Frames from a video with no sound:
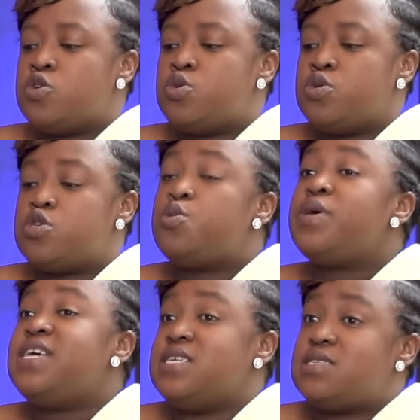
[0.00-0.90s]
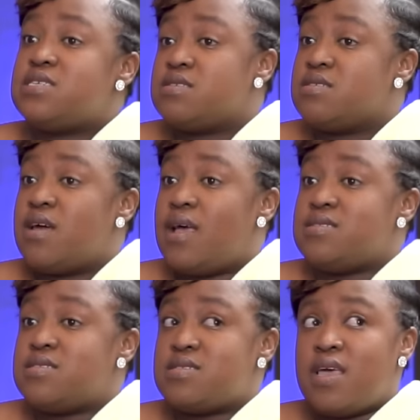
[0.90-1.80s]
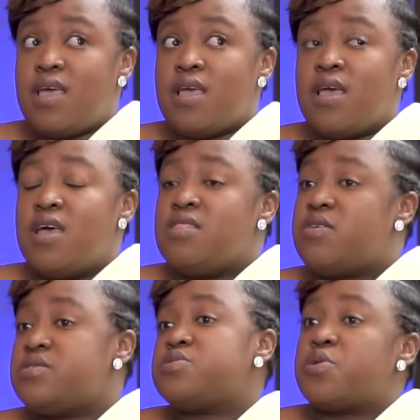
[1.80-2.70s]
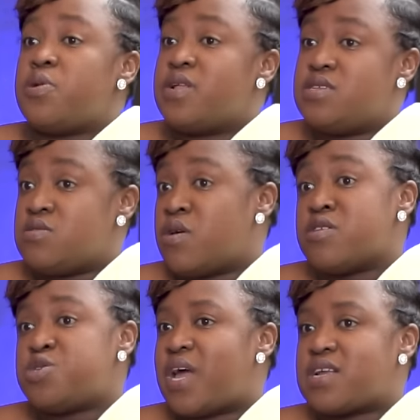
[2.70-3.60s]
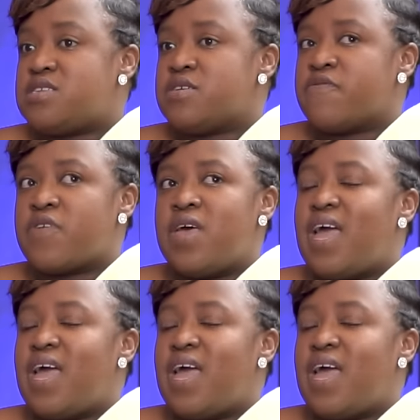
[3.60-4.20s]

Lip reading: to tweet and say, this girl is not attractive,